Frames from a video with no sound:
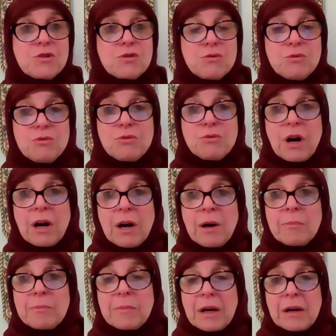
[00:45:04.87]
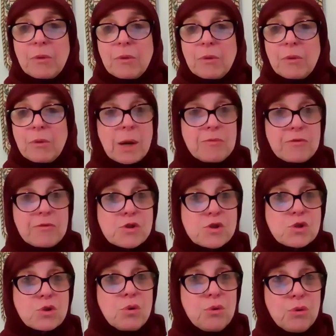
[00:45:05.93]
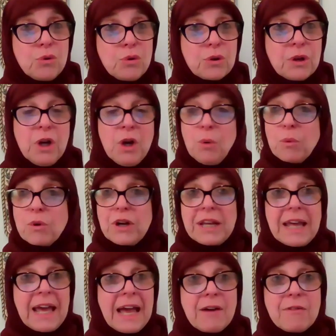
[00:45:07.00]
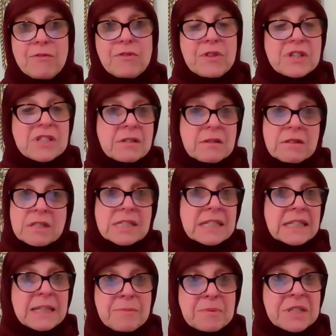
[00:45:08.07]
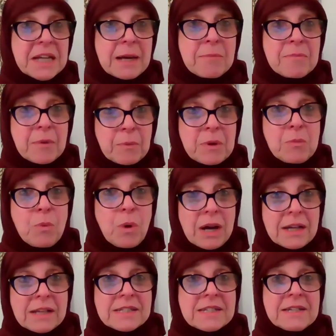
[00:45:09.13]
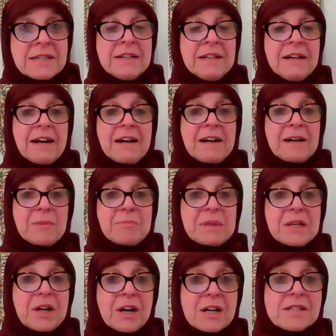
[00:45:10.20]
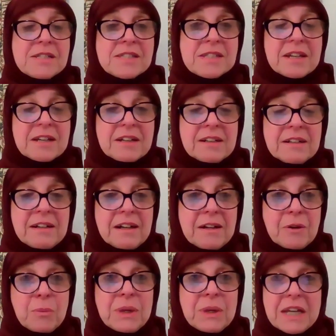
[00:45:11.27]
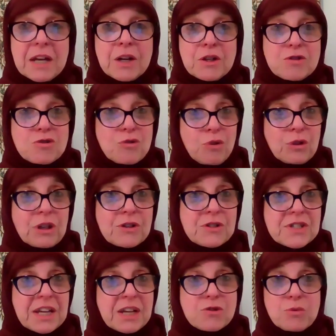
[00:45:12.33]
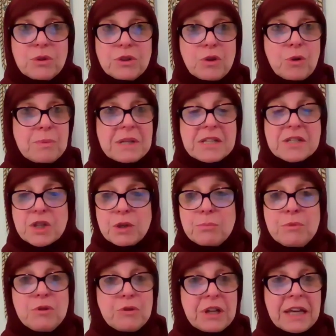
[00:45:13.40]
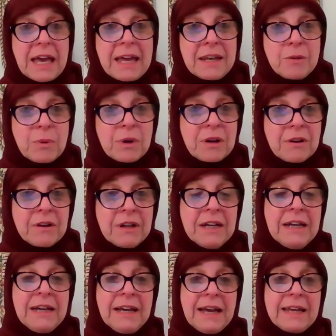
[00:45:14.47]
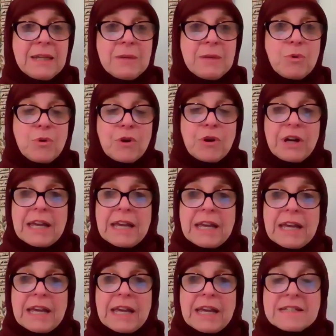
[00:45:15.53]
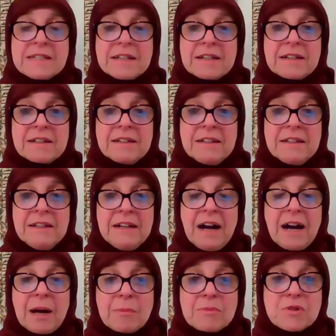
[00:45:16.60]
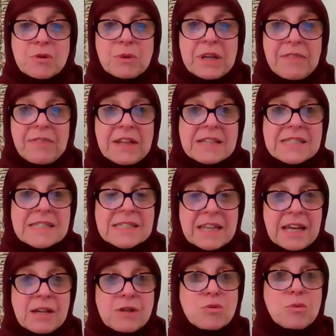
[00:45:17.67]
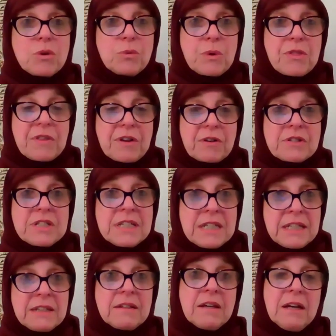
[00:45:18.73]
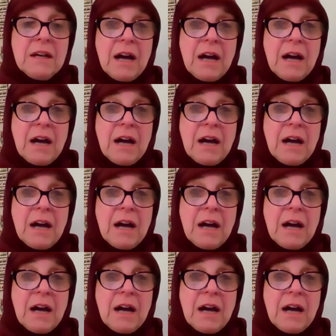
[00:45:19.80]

to wake up for suhoor. We're going to have the sleep time that we want because we can control our schedule. Nobody's commuting anywhere anymore. And so get that schedule with our deen